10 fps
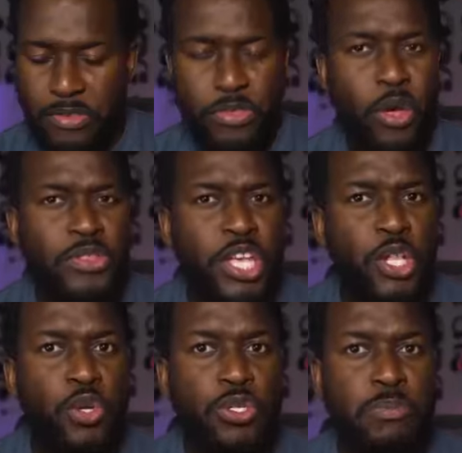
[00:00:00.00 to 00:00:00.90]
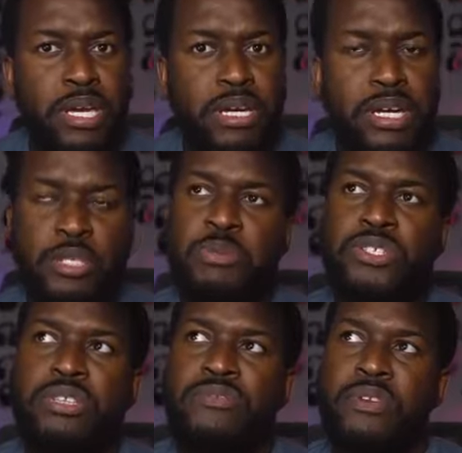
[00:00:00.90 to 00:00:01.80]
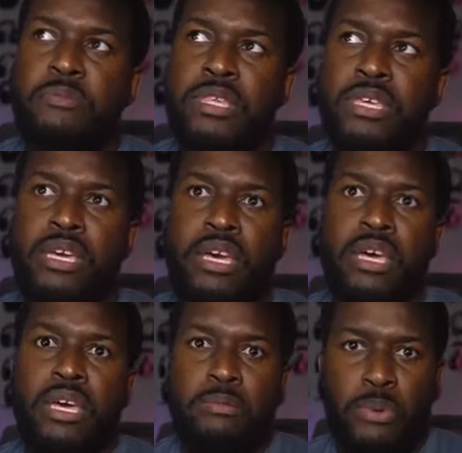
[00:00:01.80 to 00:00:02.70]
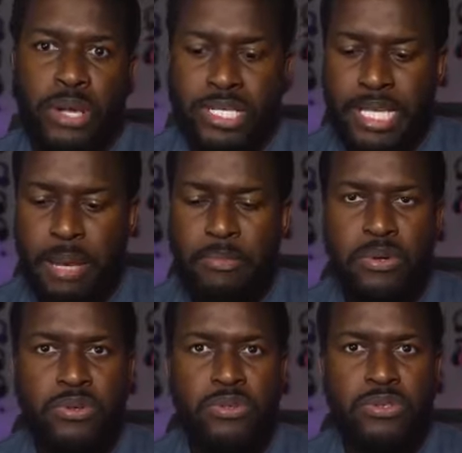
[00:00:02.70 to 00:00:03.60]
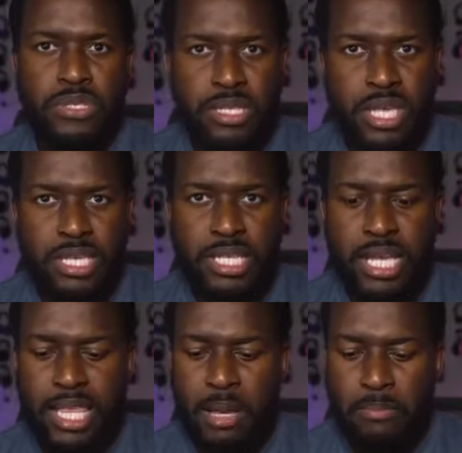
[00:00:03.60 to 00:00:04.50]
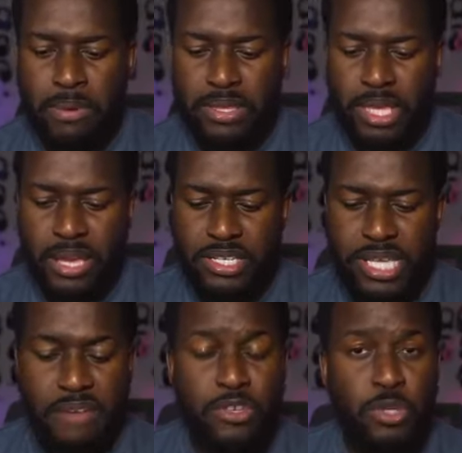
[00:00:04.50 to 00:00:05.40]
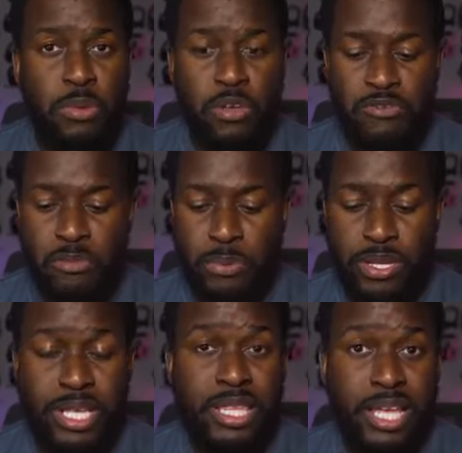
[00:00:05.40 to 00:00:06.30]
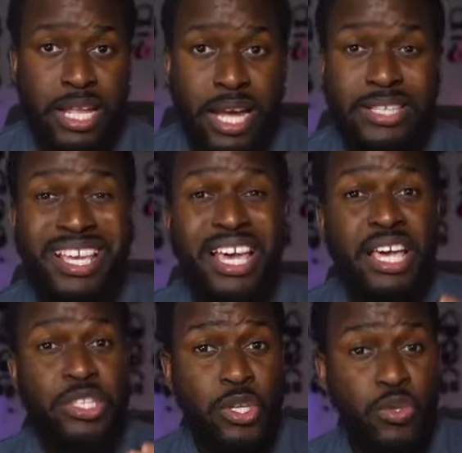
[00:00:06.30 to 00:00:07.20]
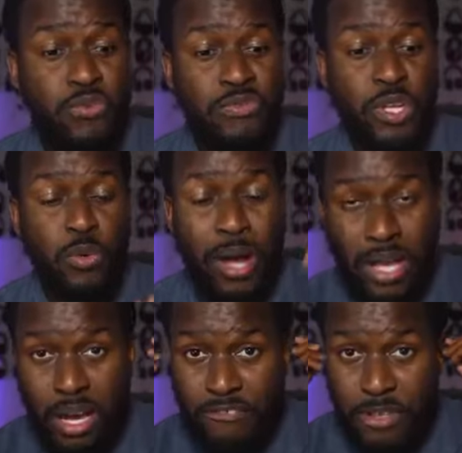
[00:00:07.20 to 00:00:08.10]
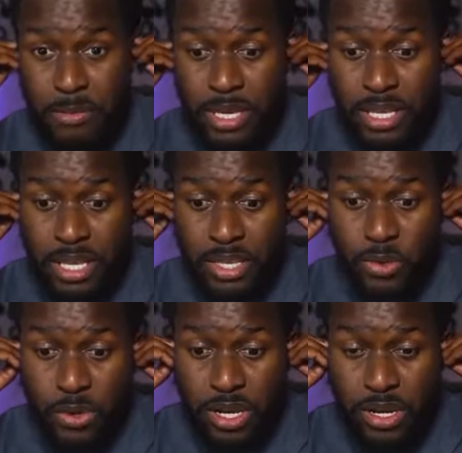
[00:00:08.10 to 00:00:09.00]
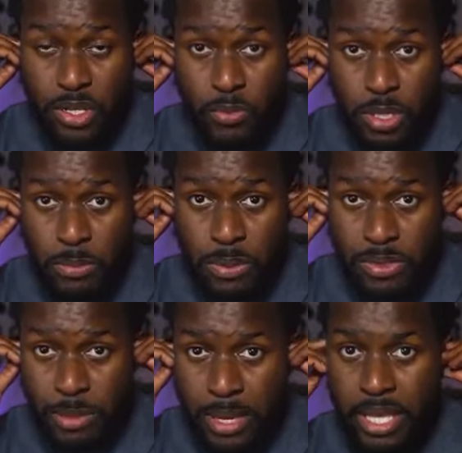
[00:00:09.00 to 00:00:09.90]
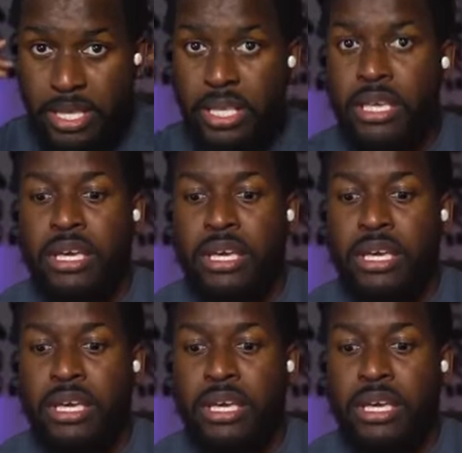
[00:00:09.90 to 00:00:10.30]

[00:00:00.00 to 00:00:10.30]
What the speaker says: thought they looked bigger, especially from the press samples and things like that, but they actually have a smaller footprint and they're nice. They do fit quite comfortably in your ear, so when you put them in,